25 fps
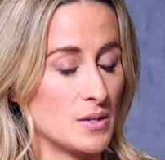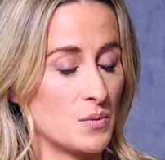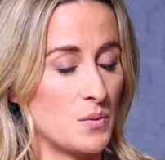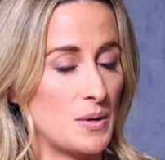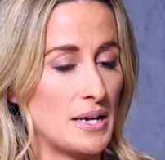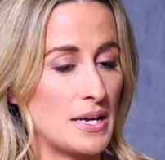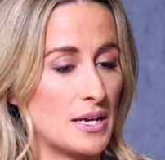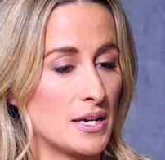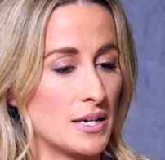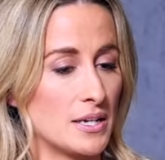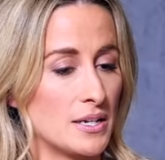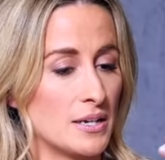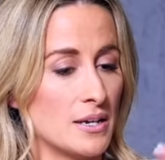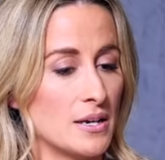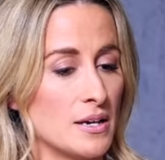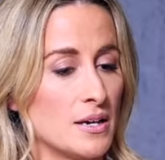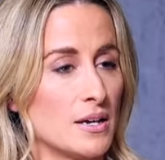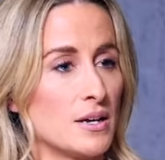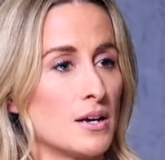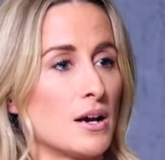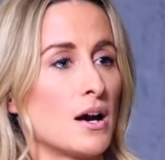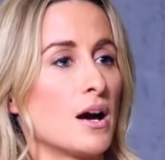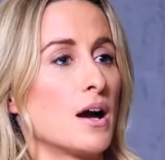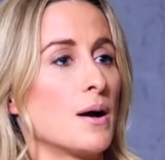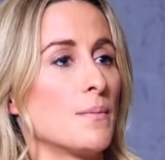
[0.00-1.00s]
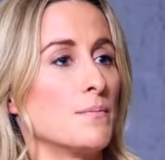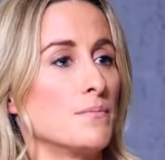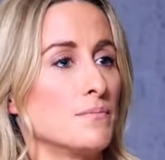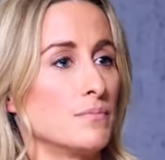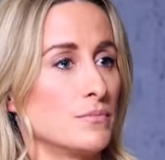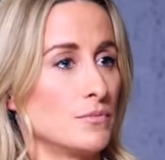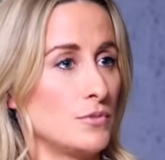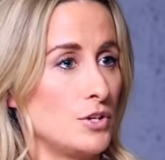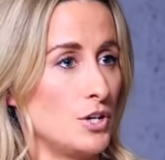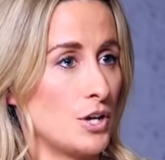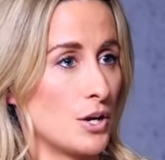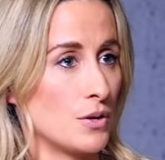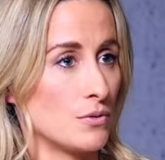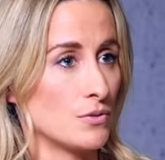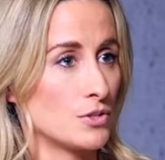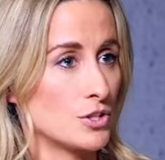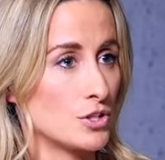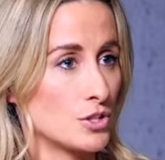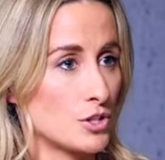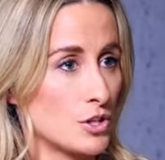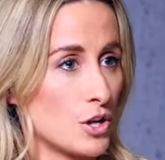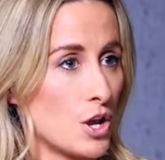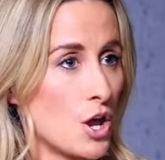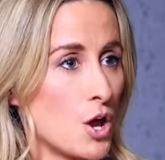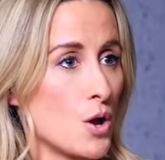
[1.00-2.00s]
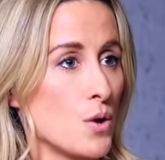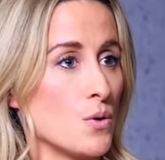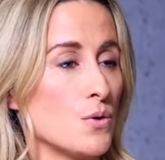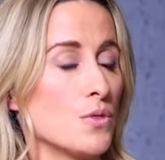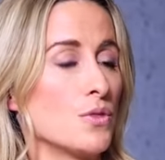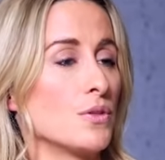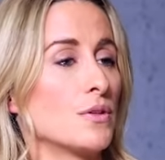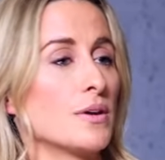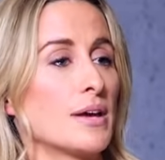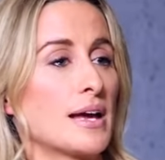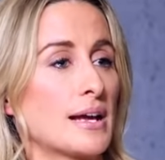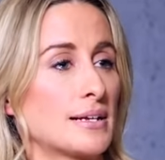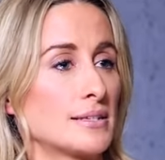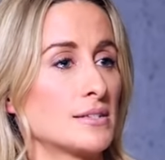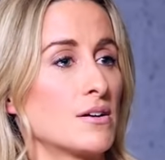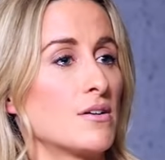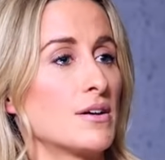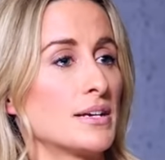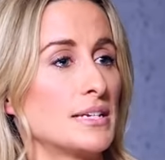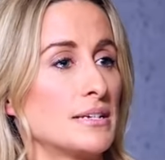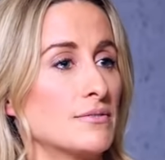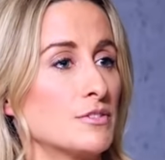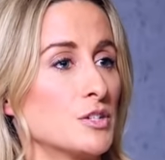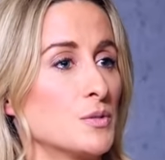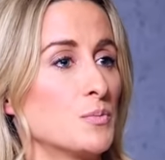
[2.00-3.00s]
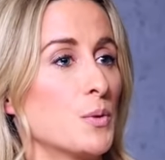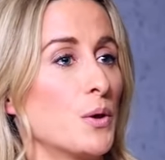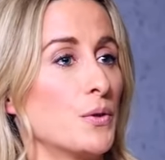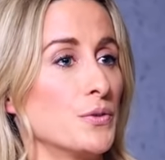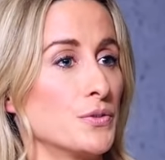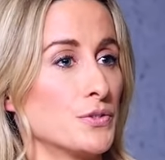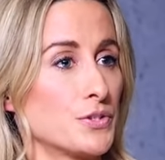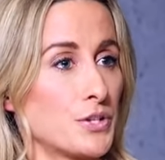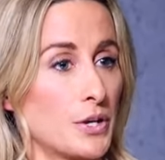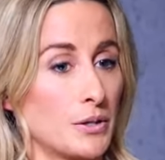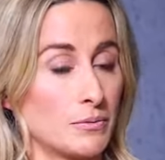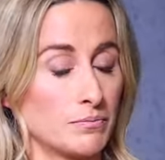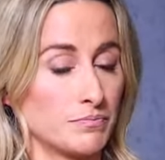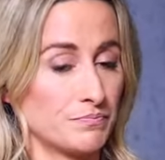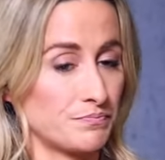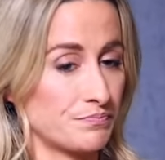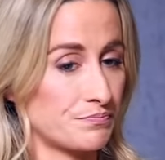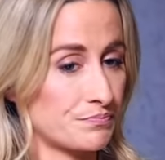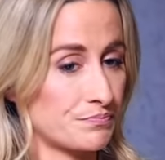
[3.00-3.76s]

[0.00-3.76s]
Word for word: that we can, um, you know, slow the anxiety response. So